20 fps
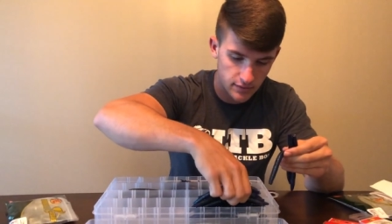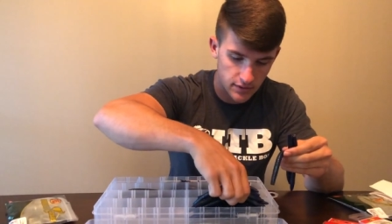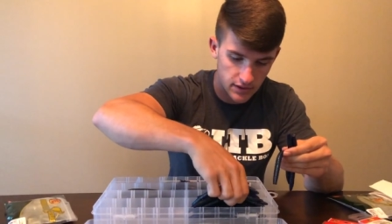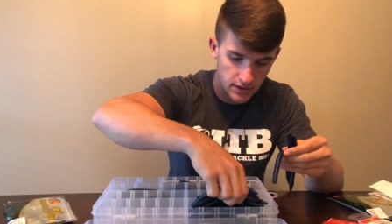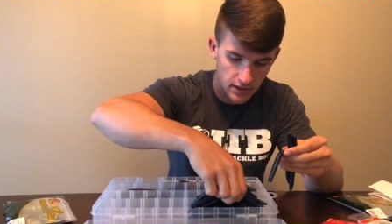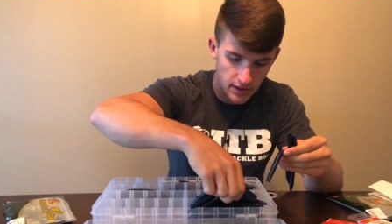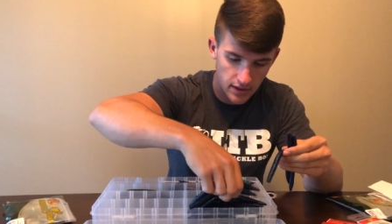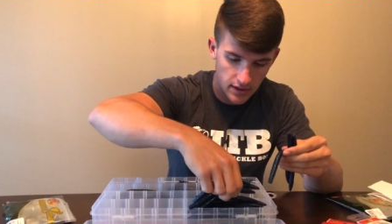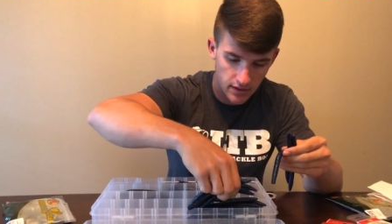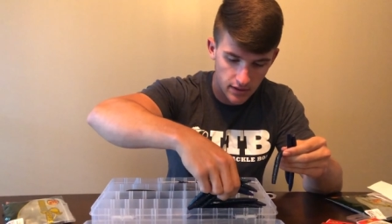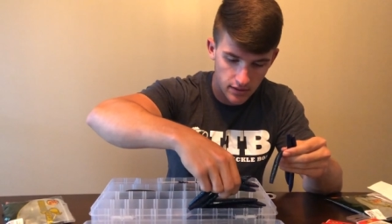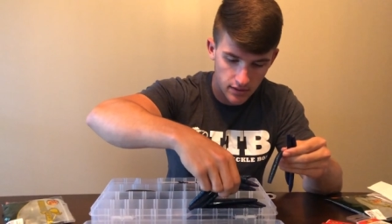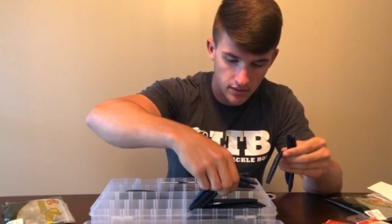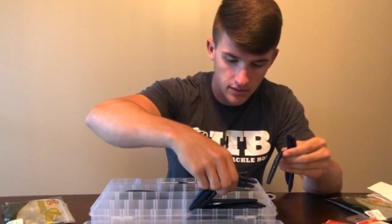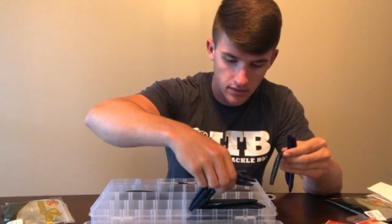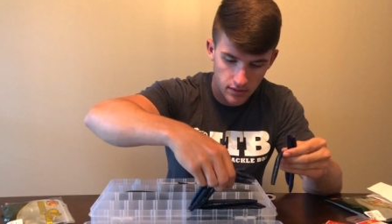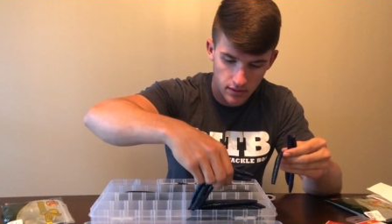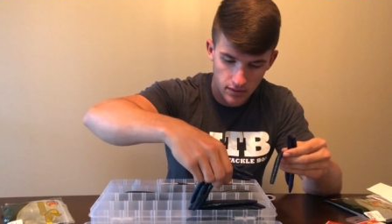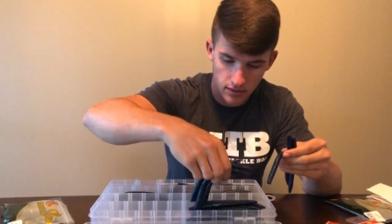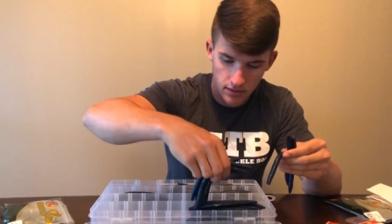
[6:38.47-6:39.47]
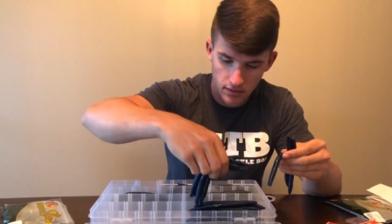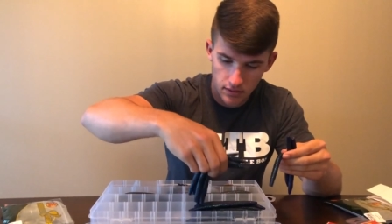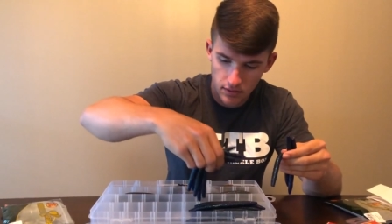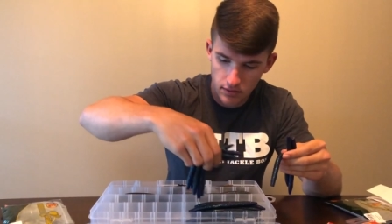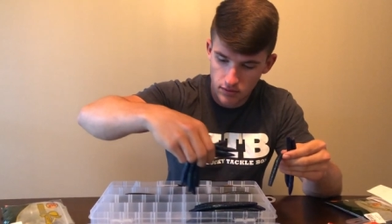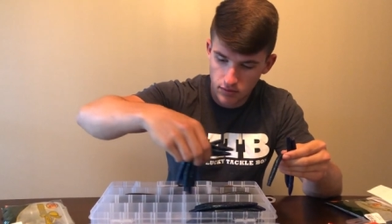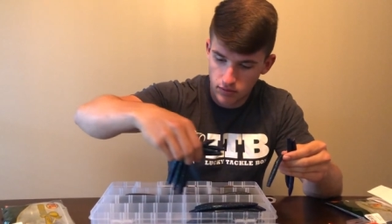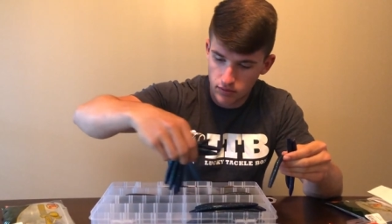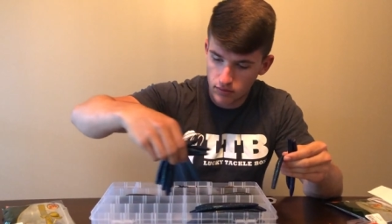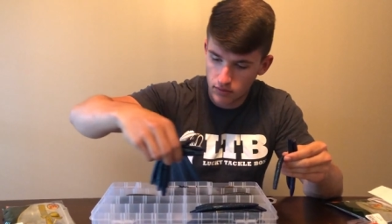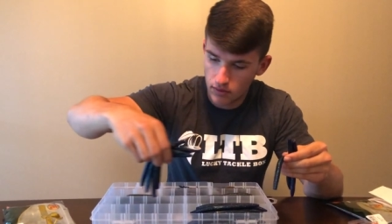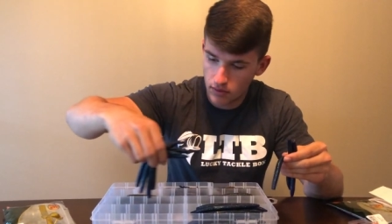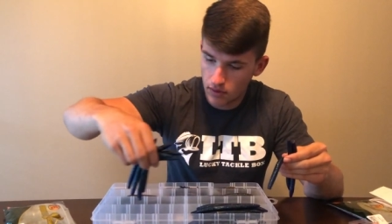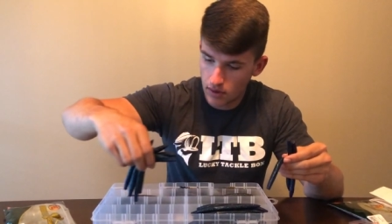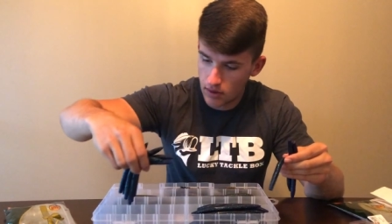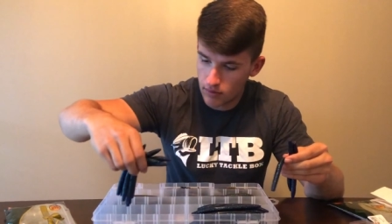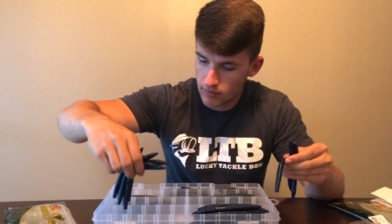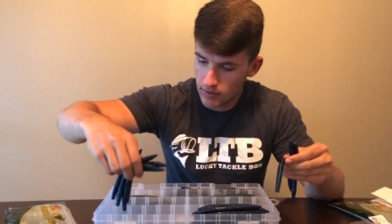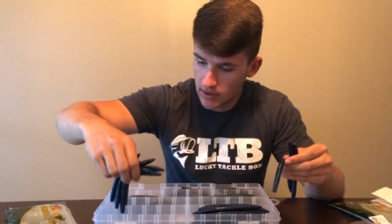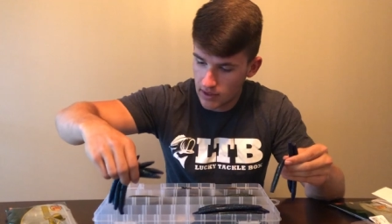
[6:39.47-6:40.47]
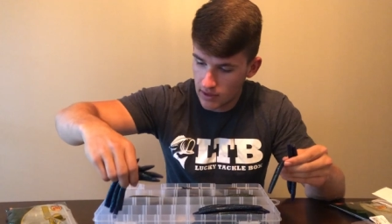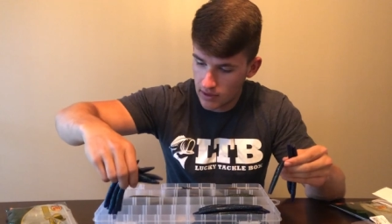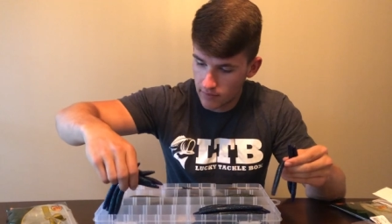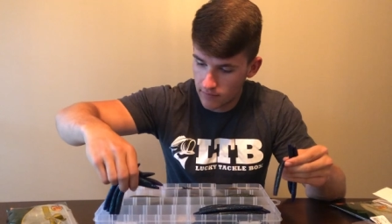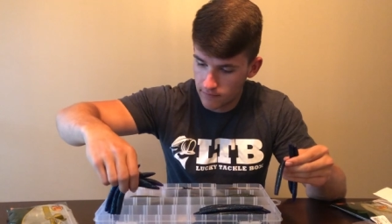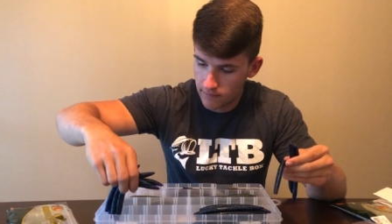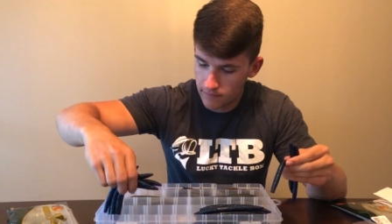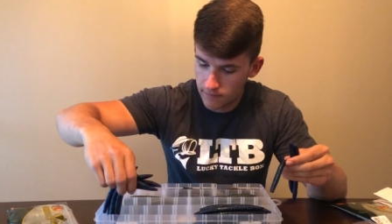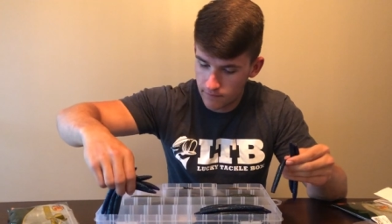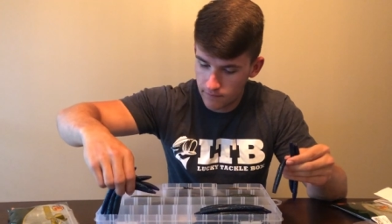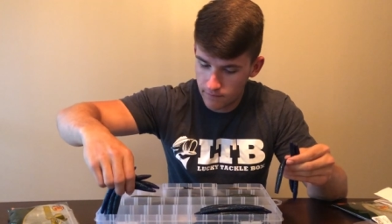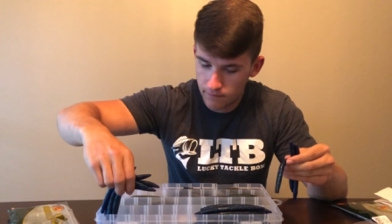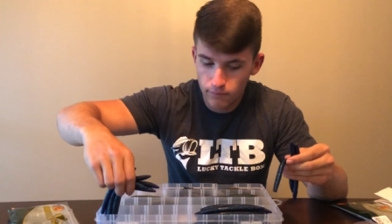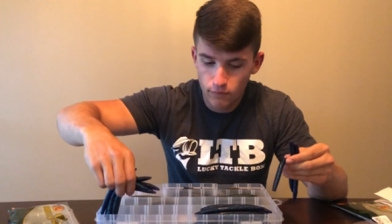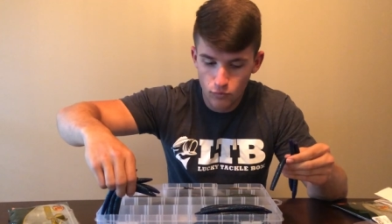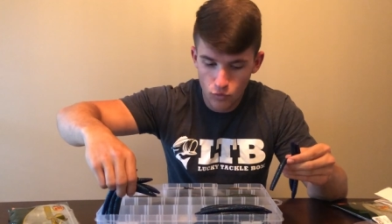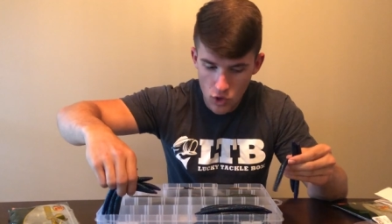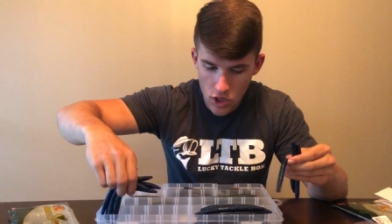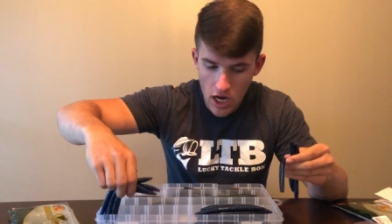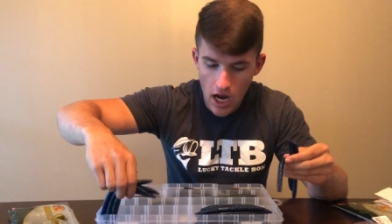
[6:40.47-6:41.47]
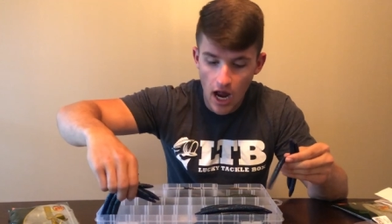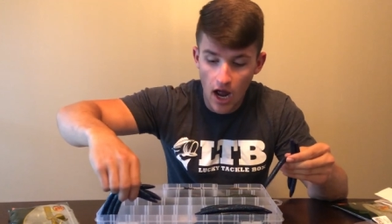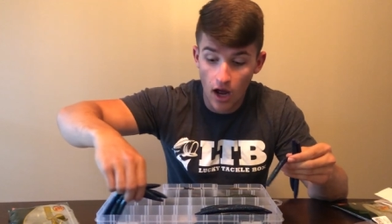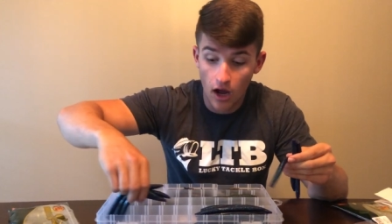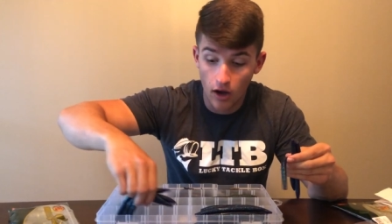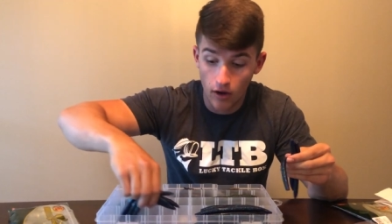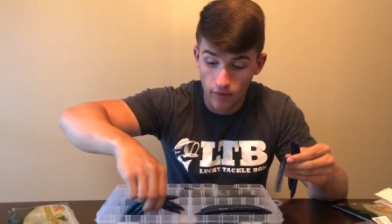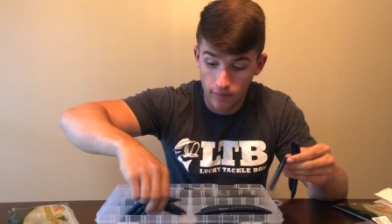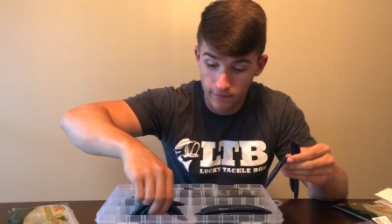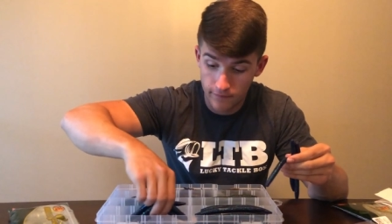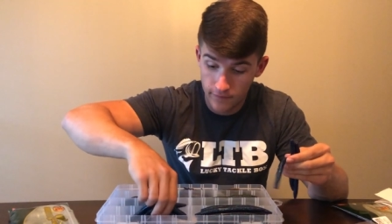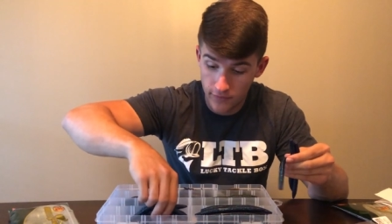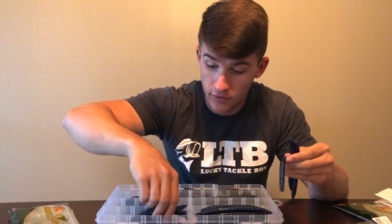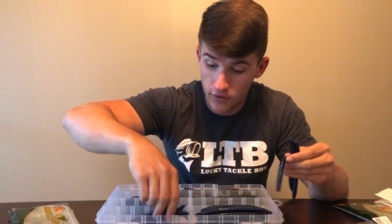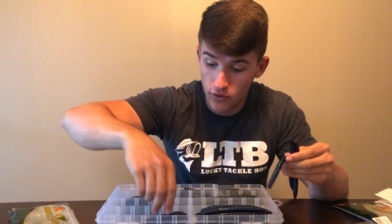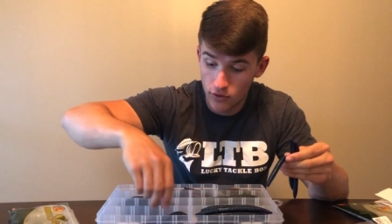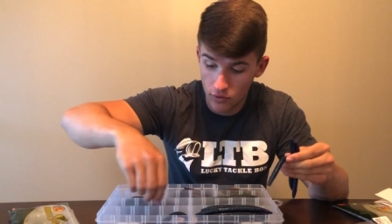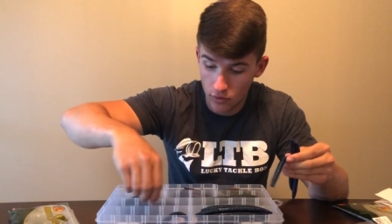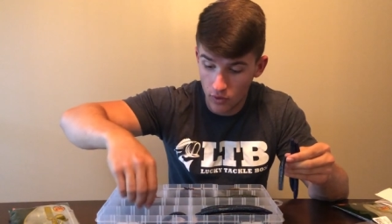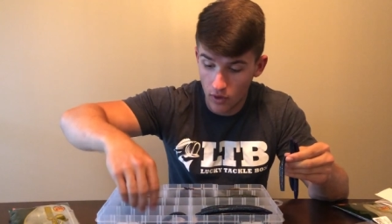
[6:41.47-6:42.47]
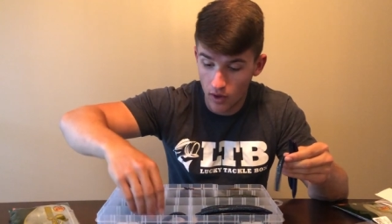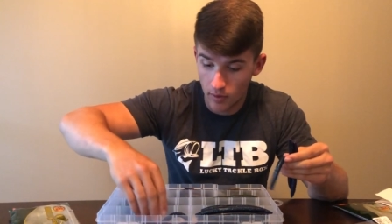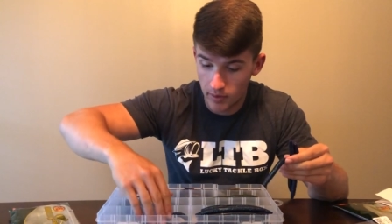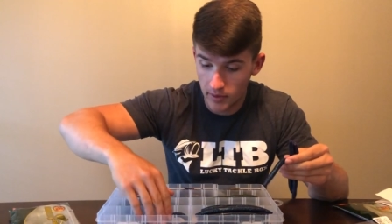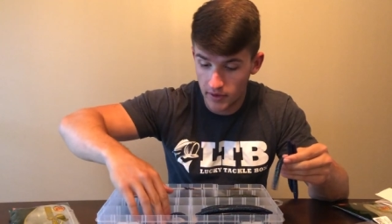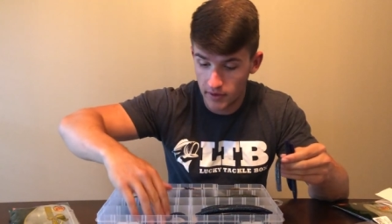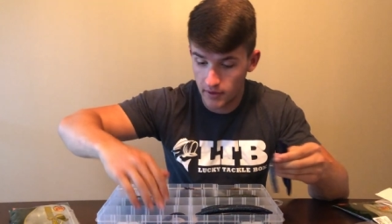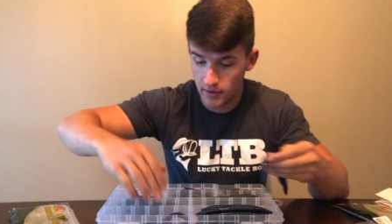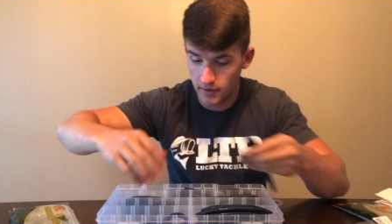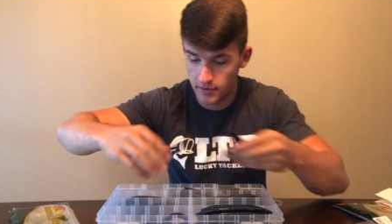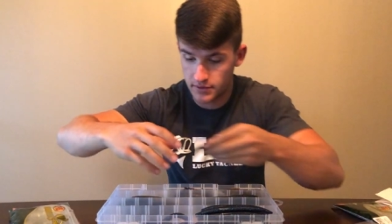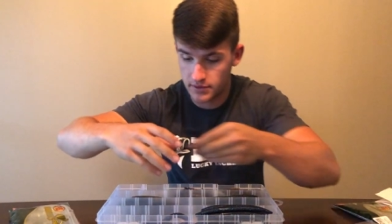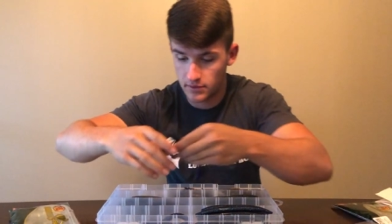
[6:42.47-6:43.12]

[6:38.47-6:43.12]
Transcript: we got we got a we got a few up in there.